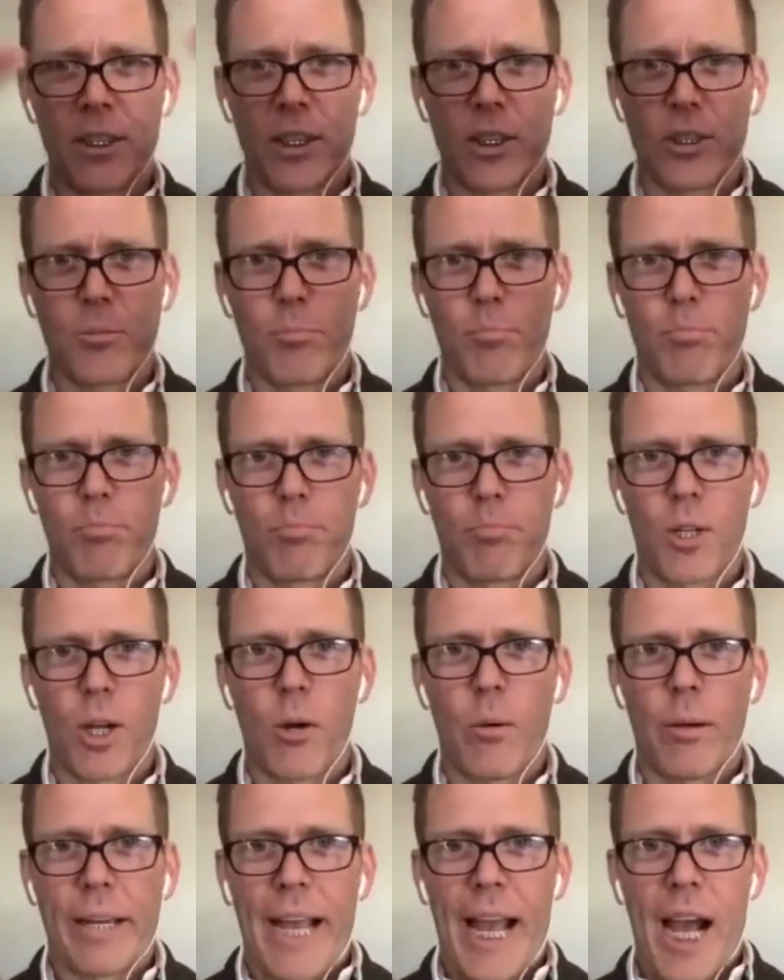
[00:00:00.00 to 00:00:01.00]
just
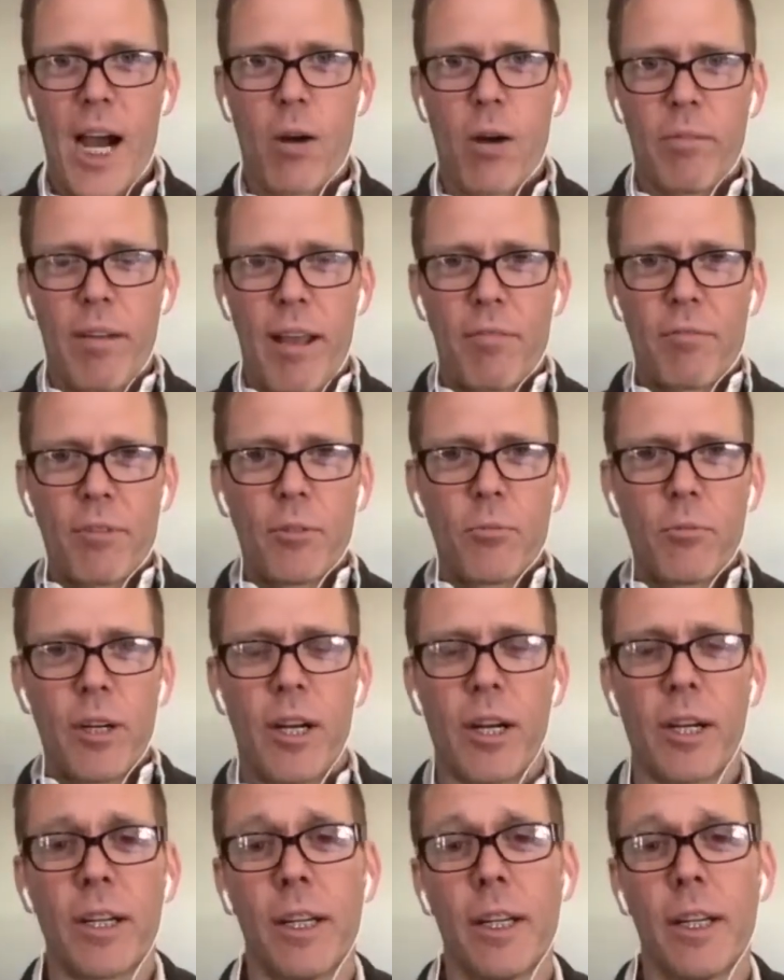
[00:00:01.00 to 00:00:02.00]
going out
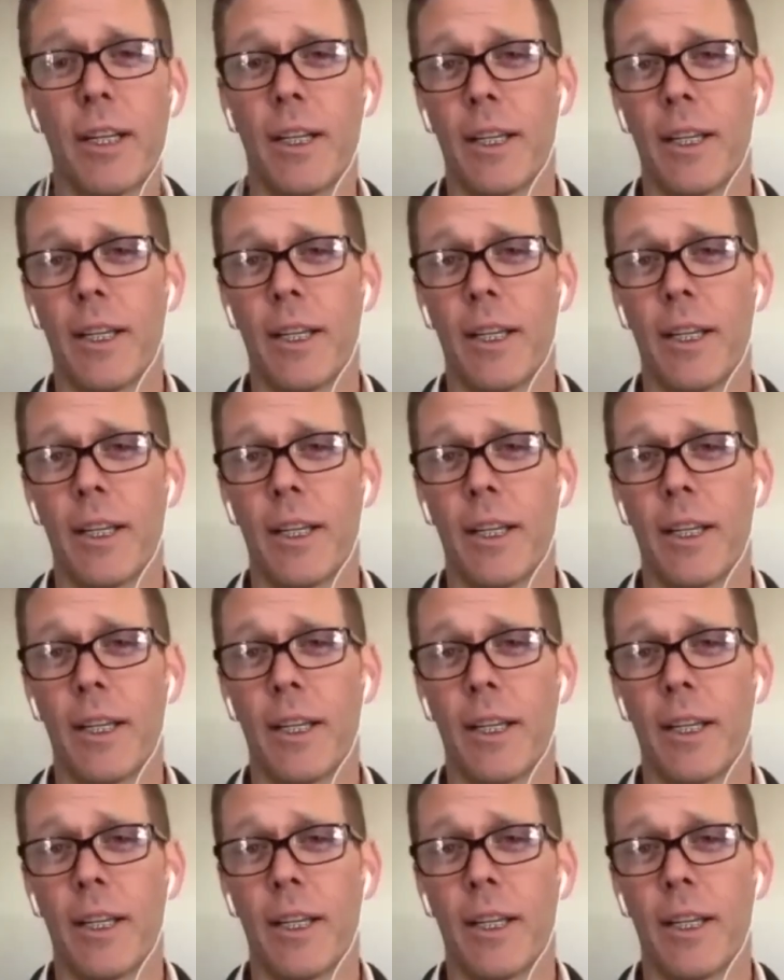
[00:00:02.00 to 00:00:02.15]
everywhere.